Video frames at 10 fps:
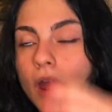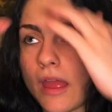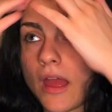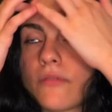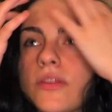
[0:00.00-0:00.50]

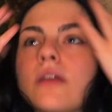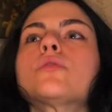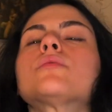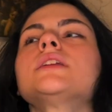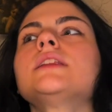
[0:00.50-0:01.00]
Have they ever
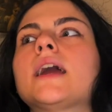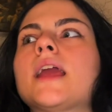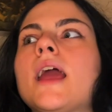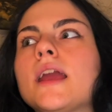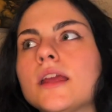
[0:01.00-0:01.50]
really like
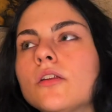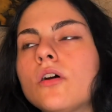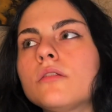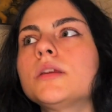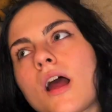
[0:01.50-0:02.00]
hated
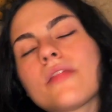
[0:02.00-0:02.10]
on me?